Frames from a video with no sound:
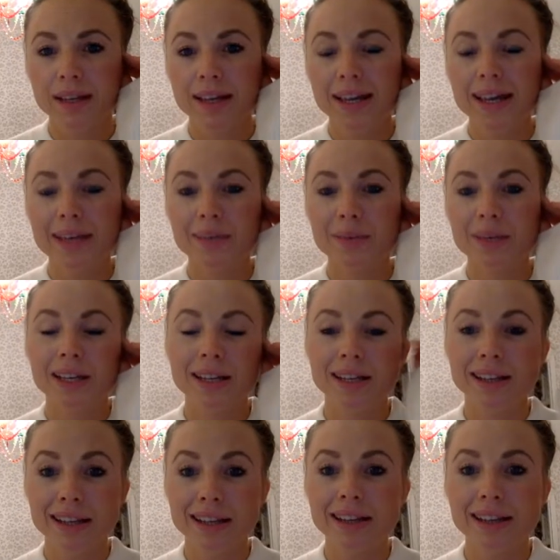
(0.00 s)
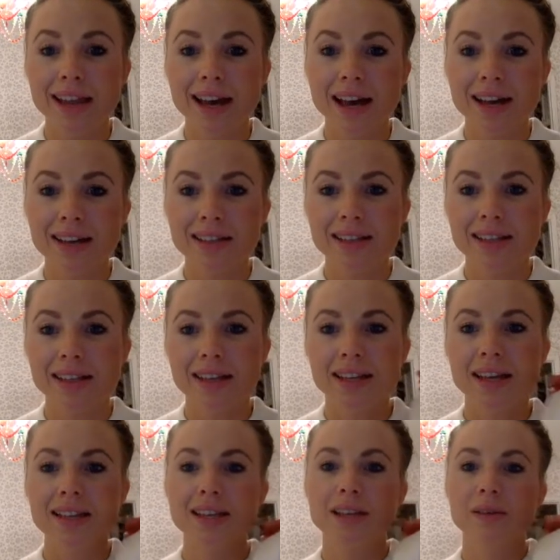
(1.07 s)
And we can clear that.
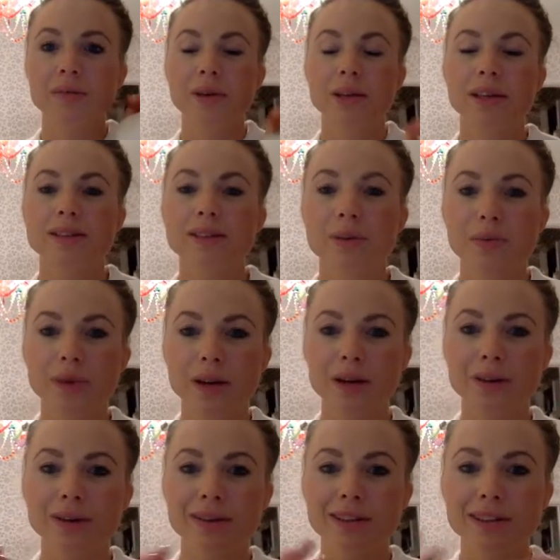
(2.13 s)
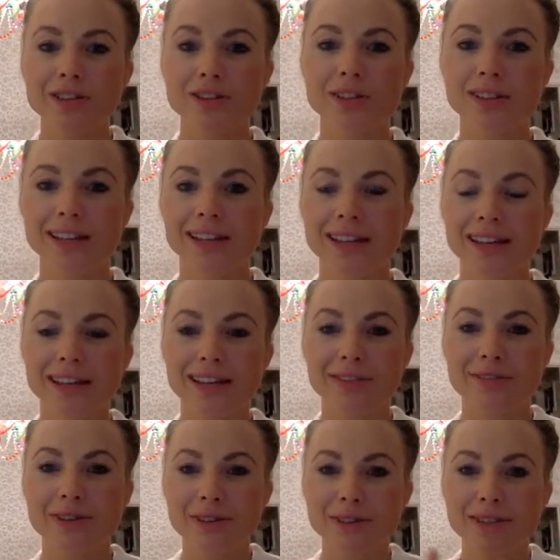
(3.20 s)
And then we are literally like,
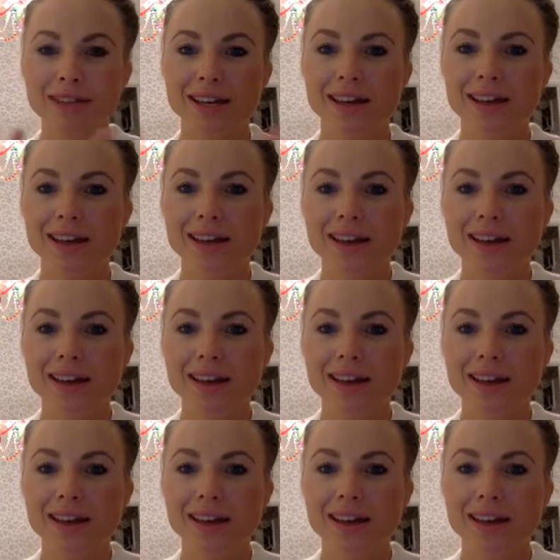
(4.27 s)
if you see